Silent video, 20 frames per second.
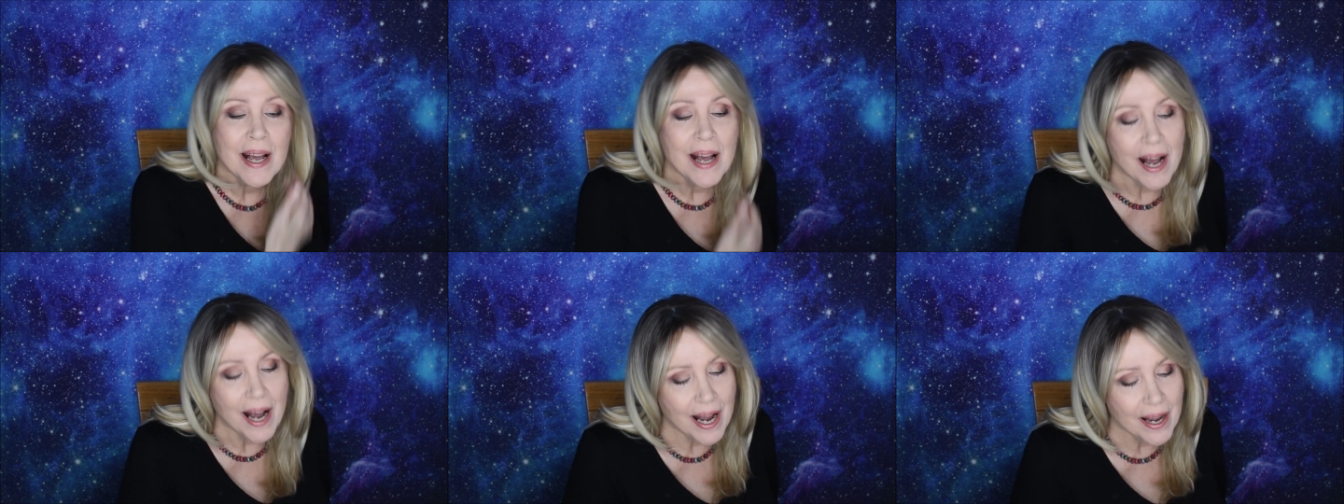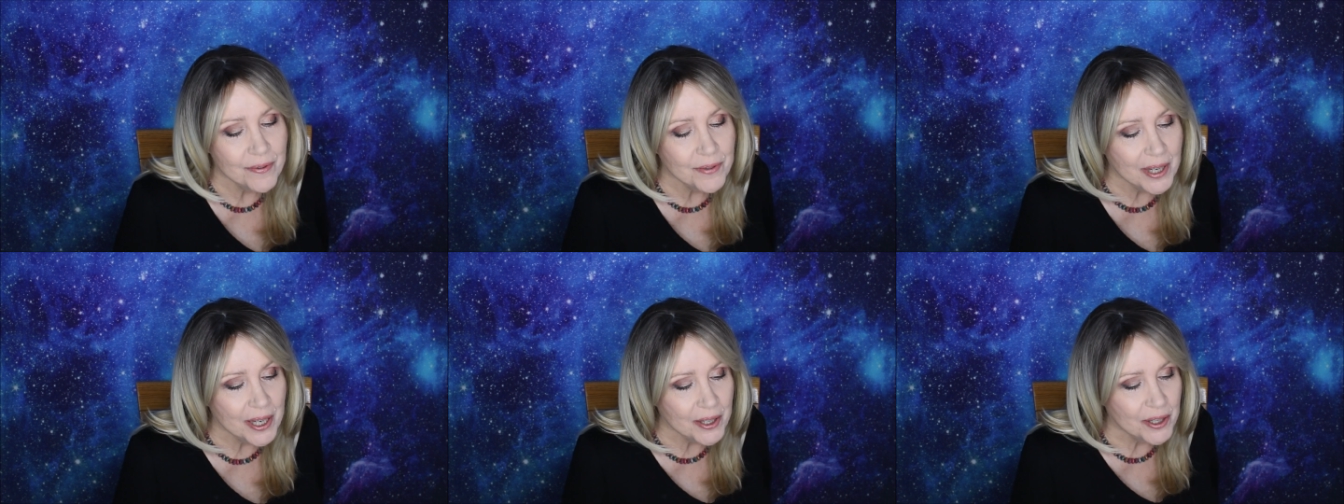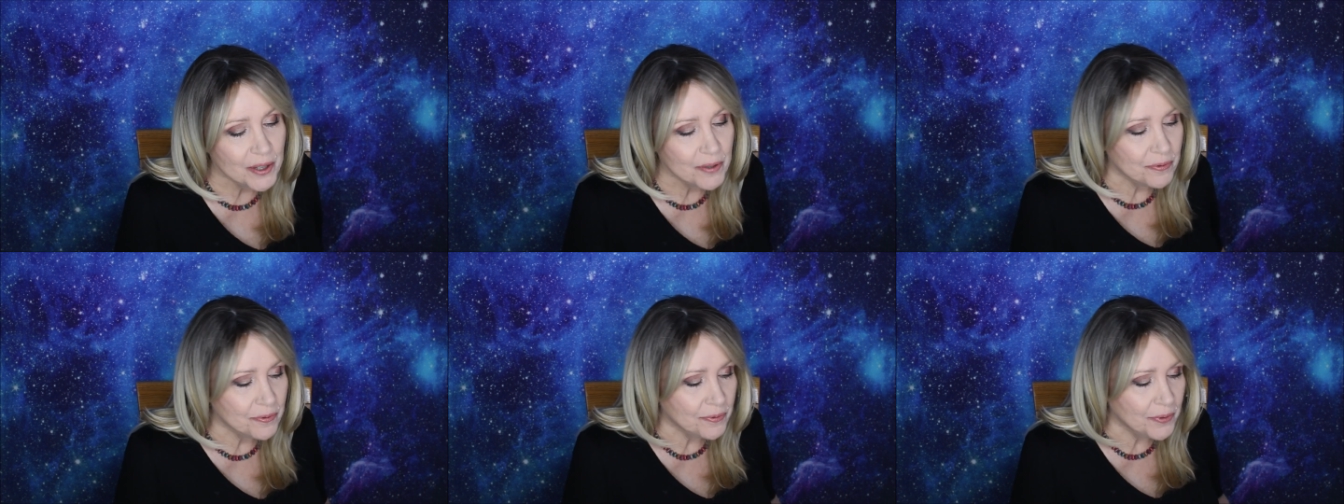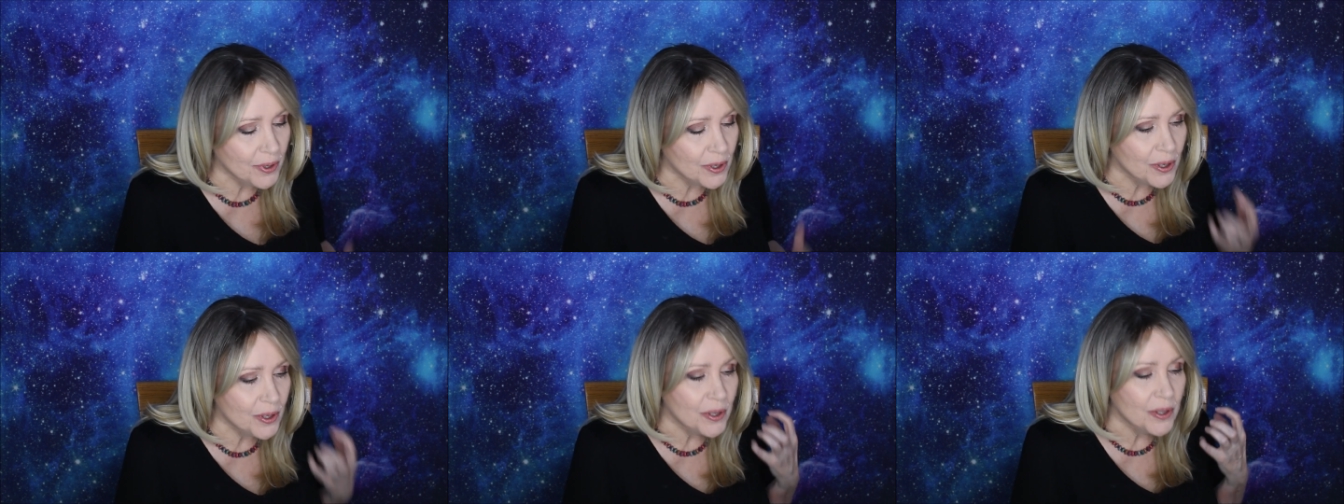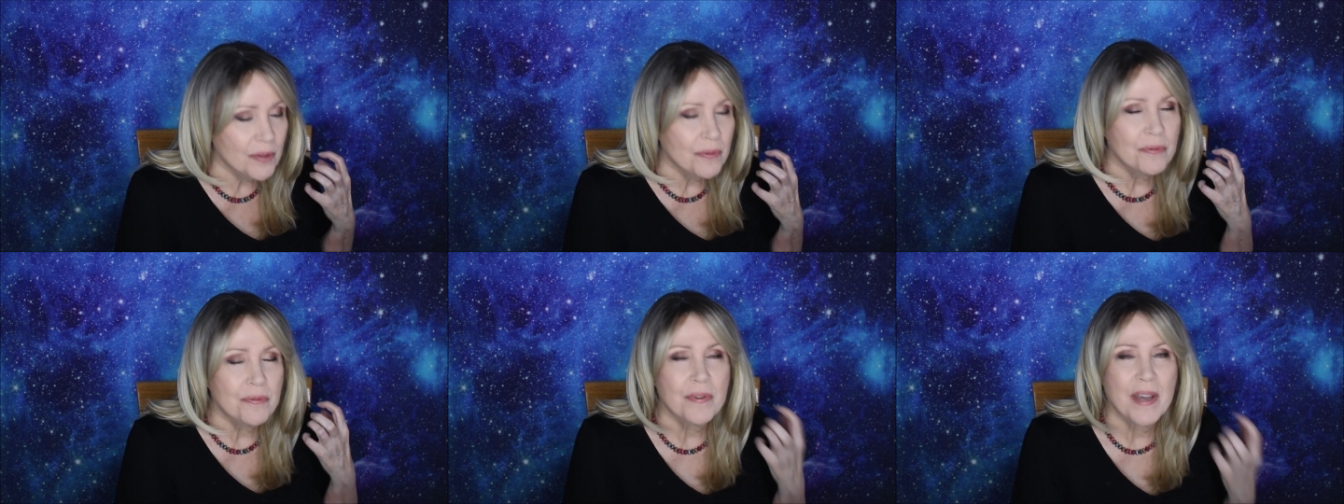I've got a full
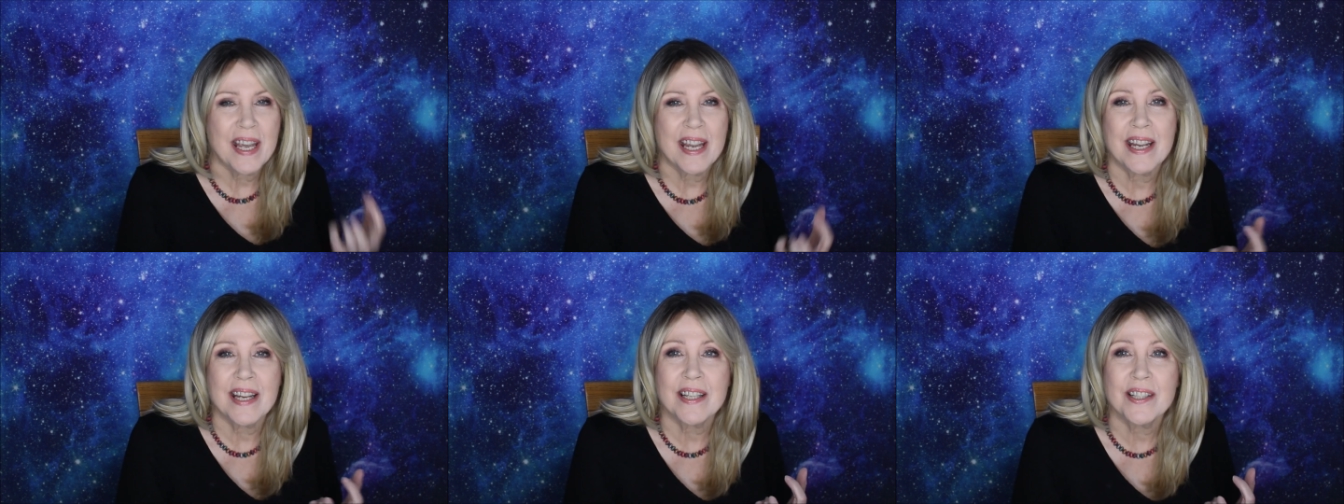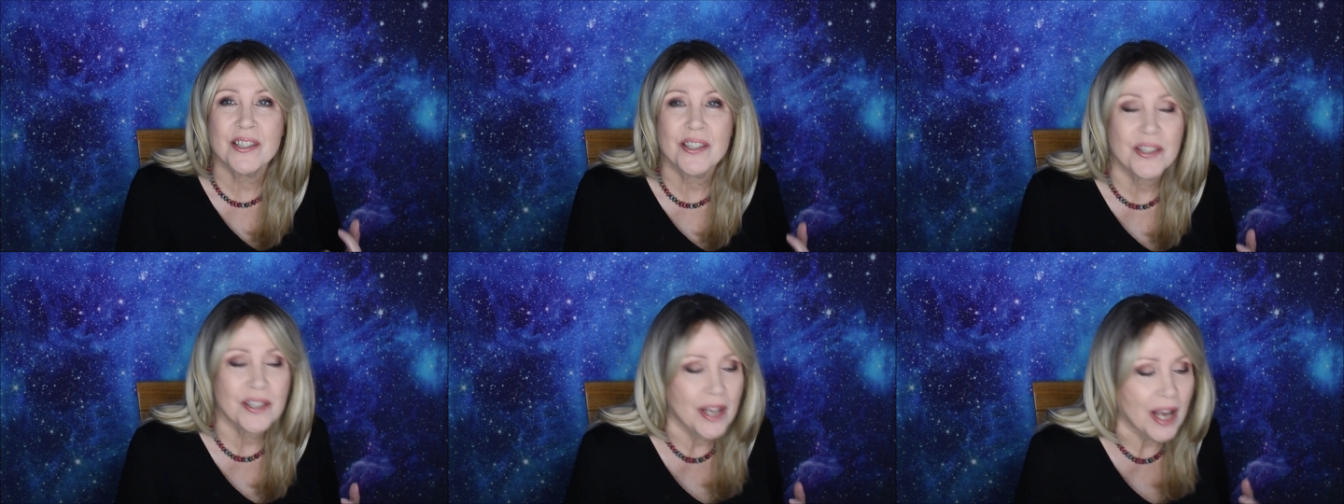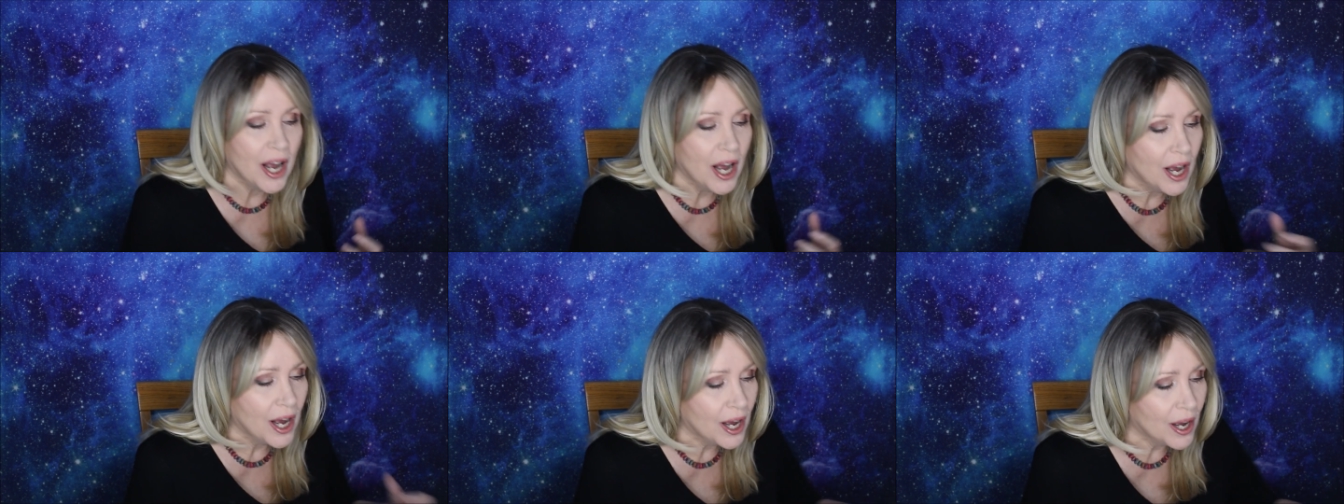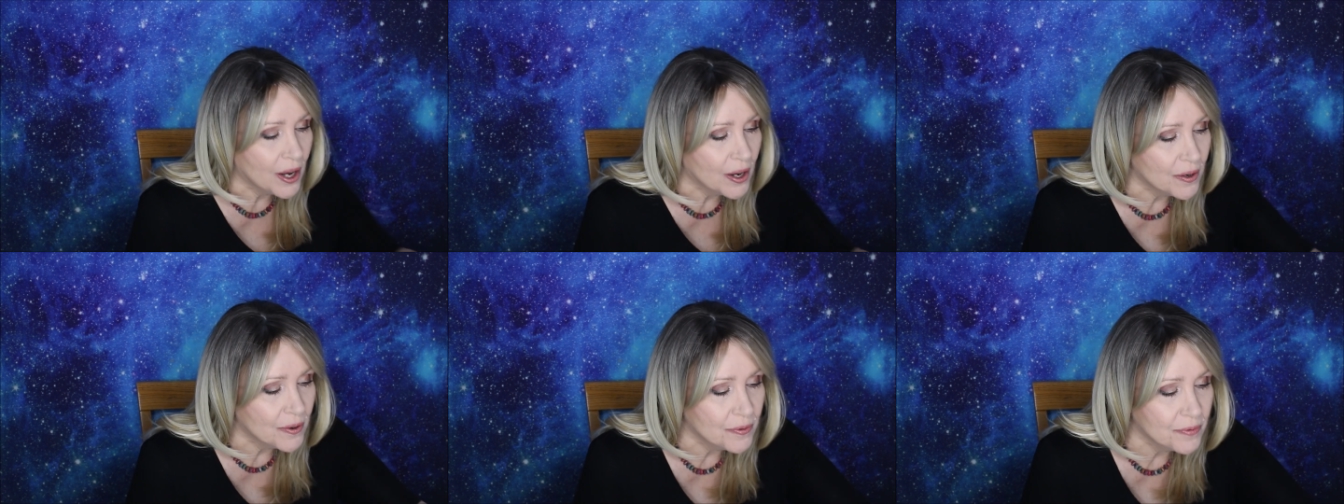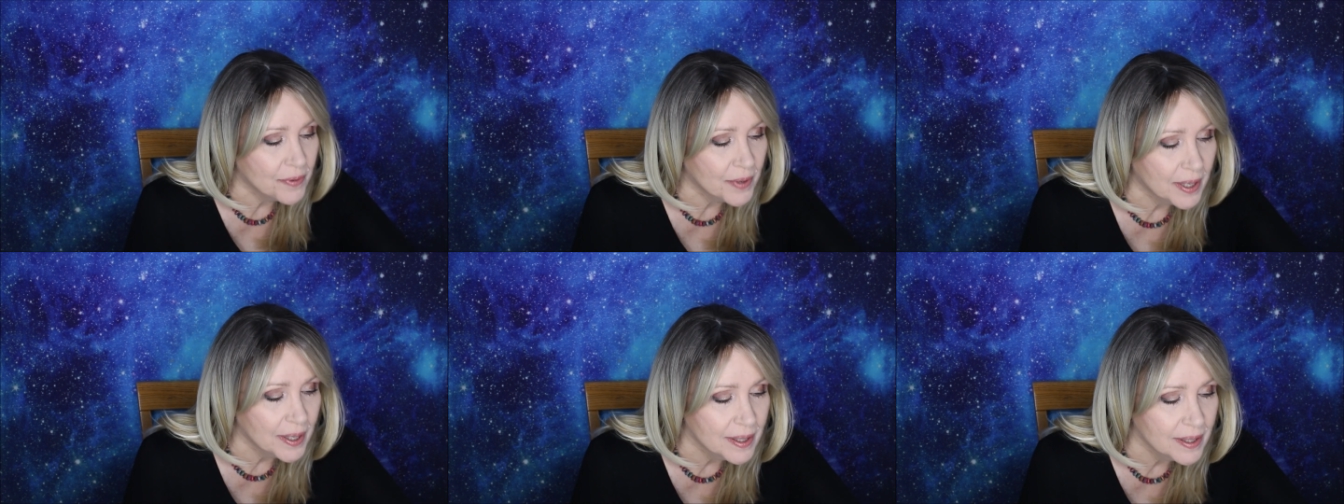face
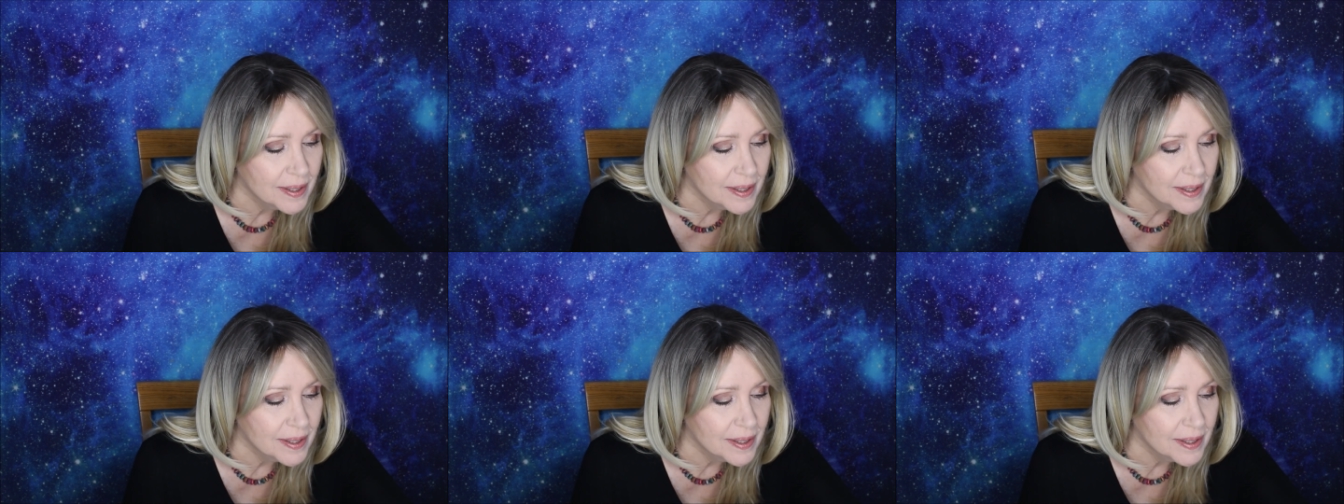of